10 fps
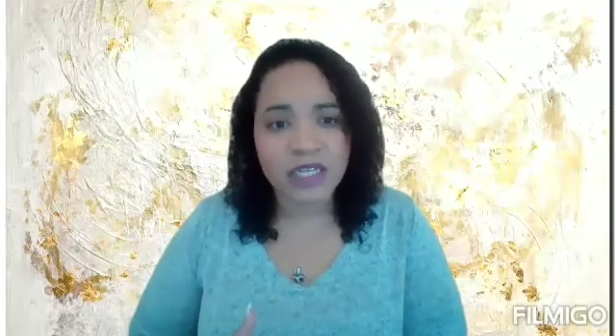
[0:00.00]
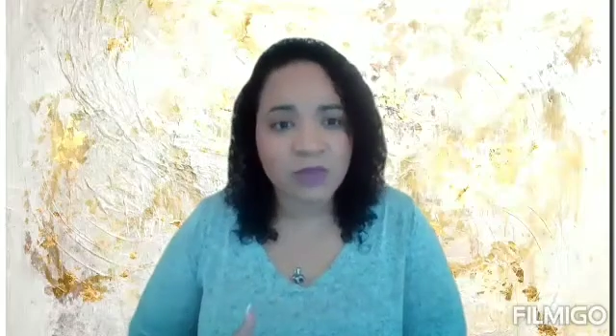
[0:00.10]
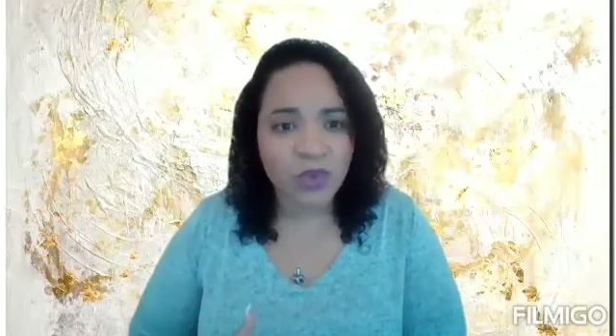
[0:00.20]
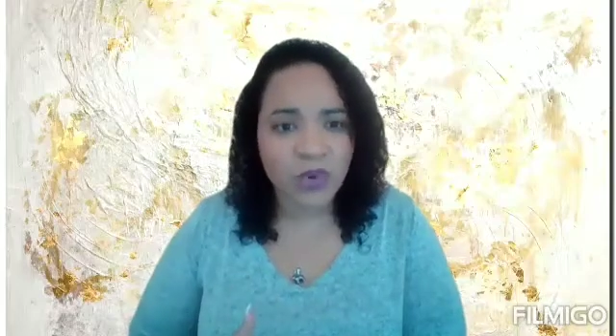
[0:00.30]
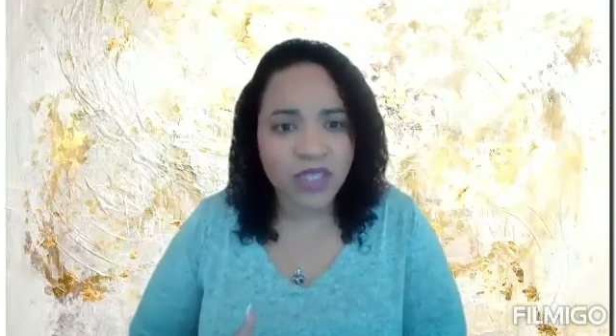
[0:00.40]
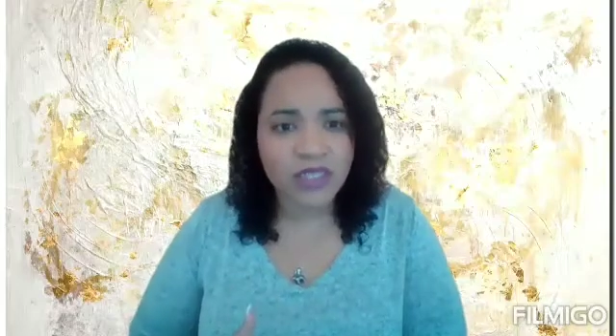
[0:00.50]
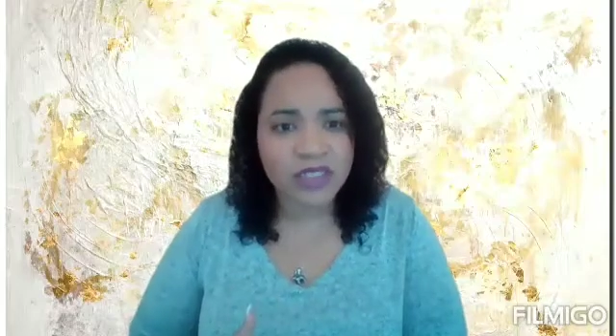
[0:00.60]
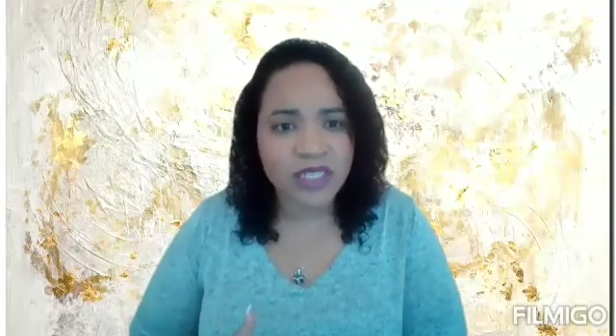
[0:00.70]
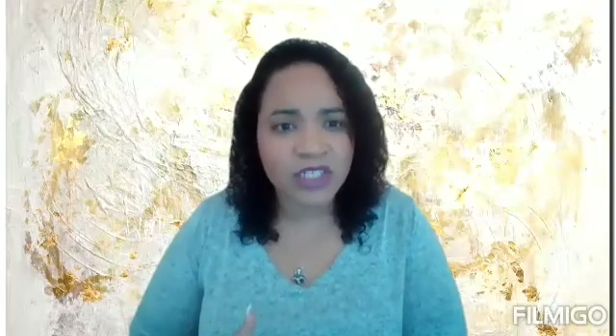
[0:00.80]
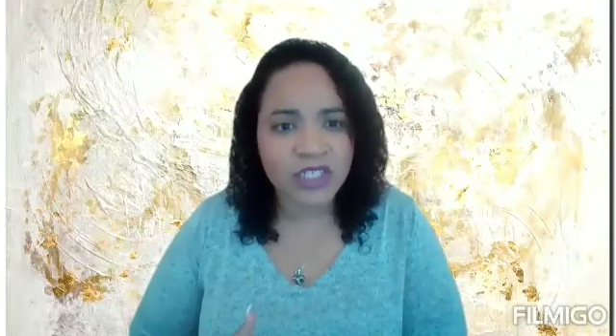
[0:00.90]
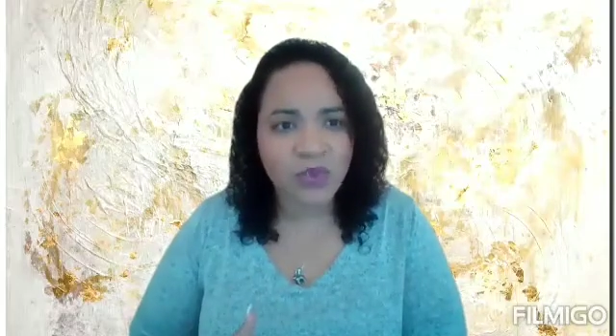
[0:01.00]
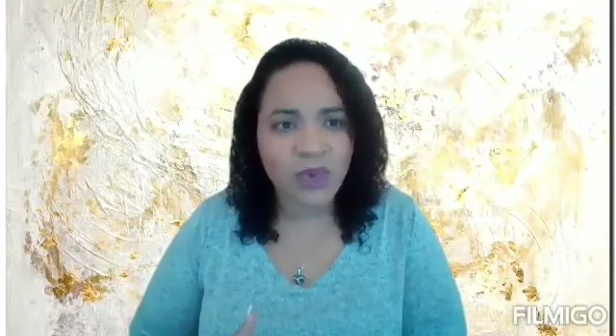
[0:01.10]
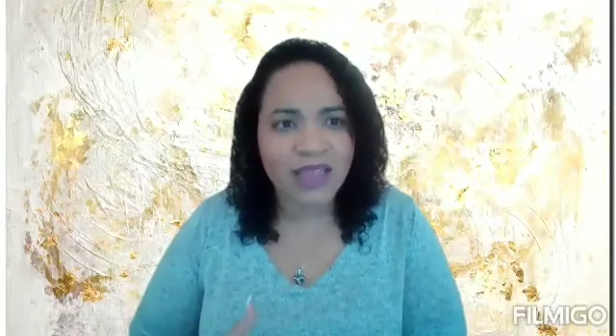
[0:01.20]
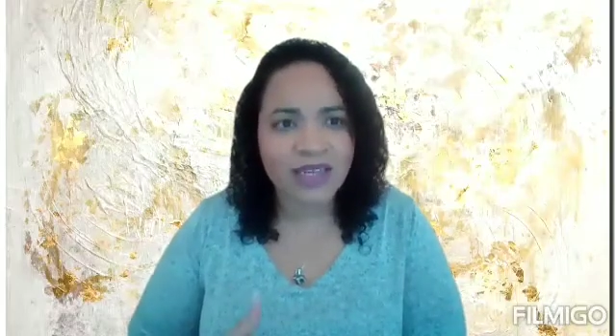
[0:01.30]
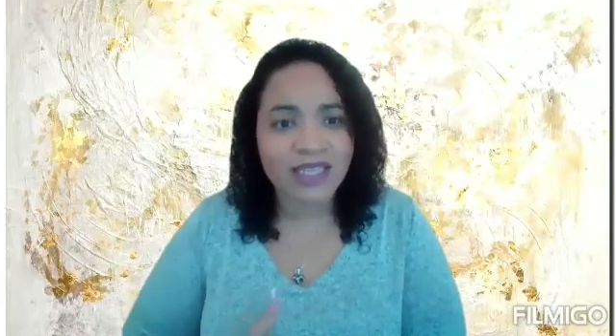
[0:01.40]
exploring their
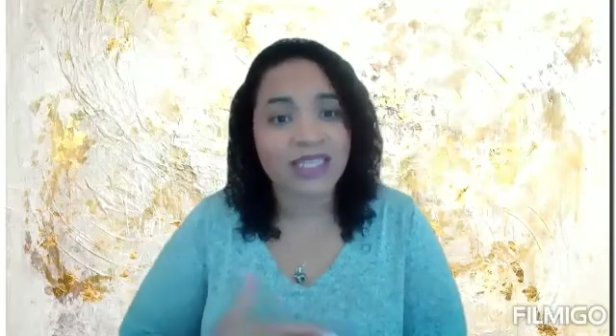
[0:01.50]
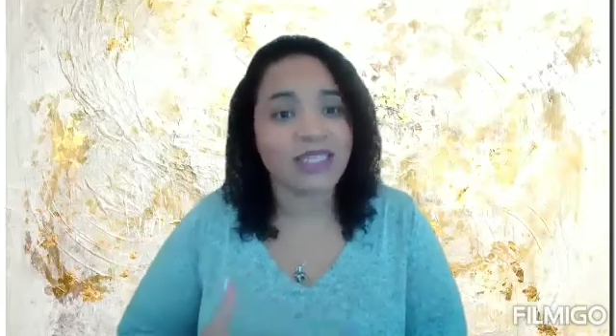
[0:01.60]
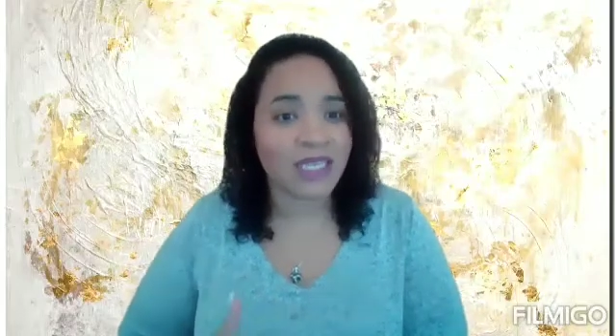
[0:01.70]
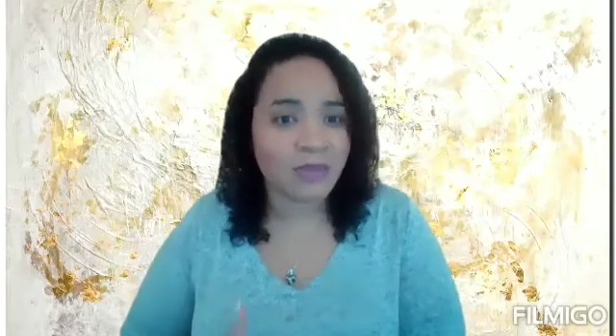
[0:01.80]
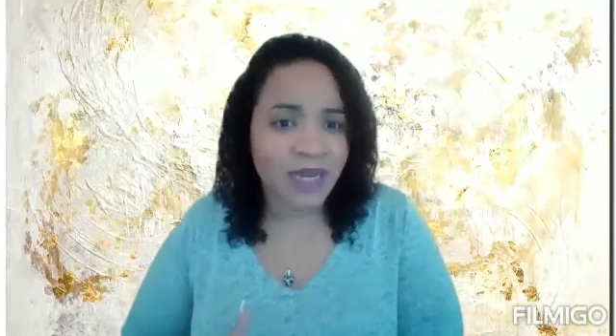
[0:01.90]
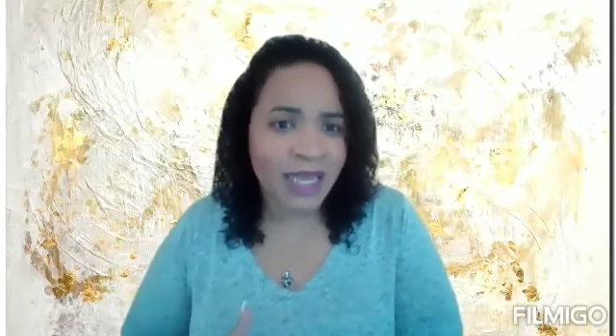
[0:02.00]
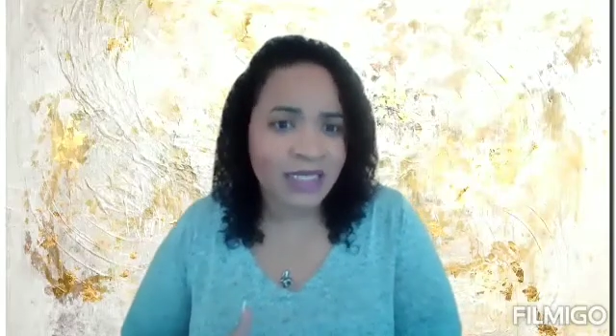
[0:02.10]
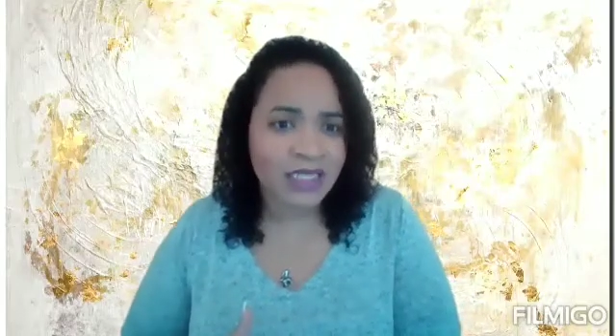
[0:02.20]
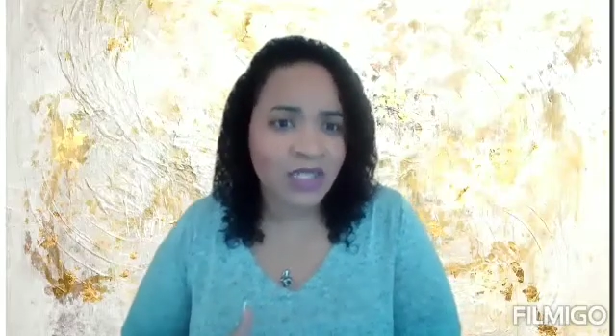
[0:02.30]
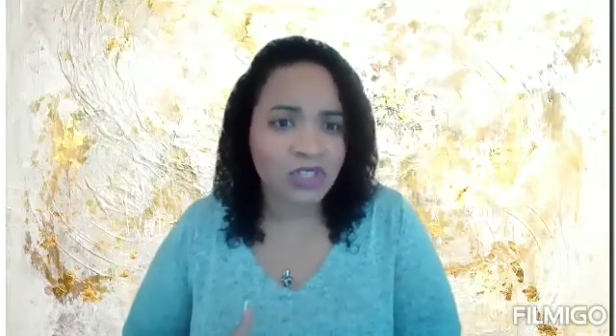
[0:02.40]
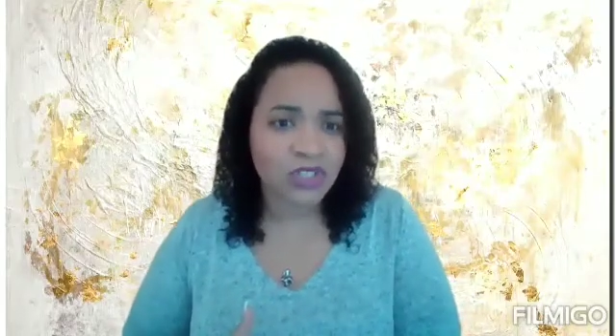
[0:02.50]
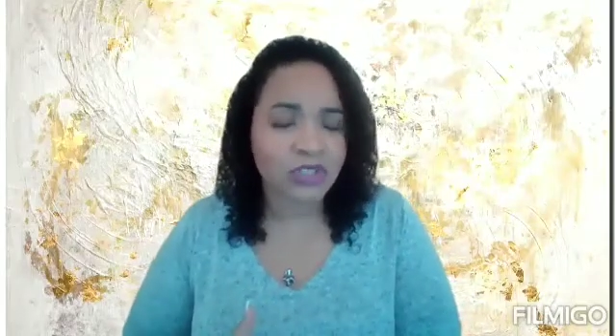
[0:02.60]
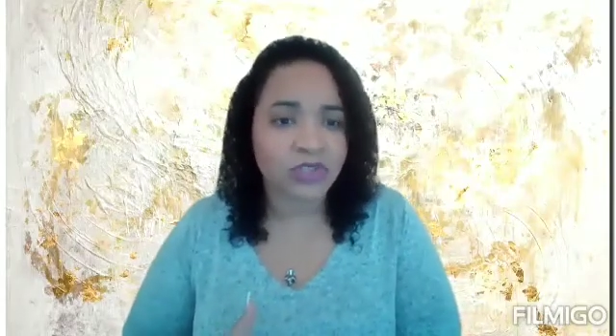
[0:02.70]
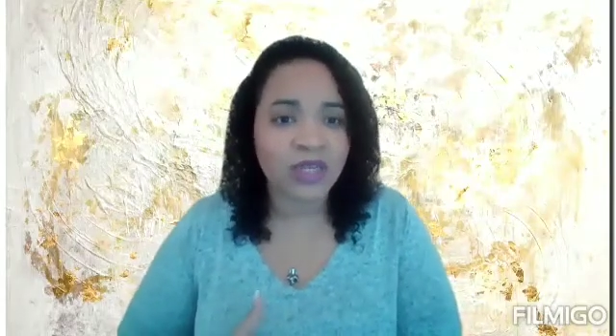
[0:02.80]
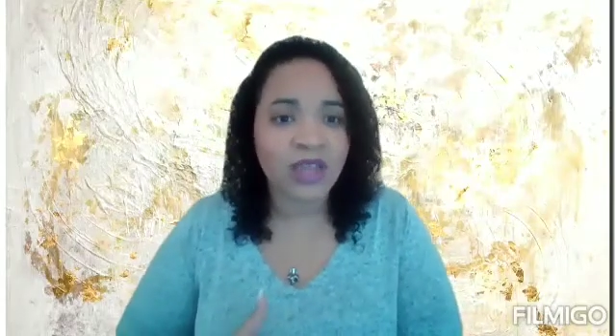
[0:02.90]
sexuality, then demonizing those
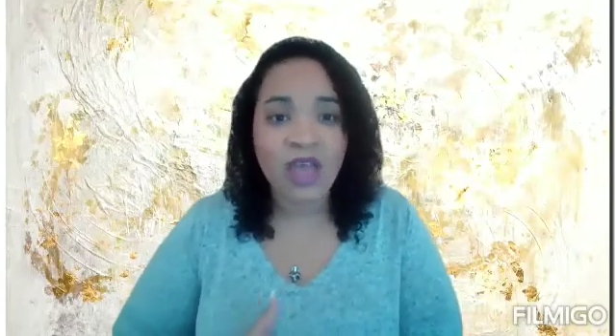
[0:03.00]
children,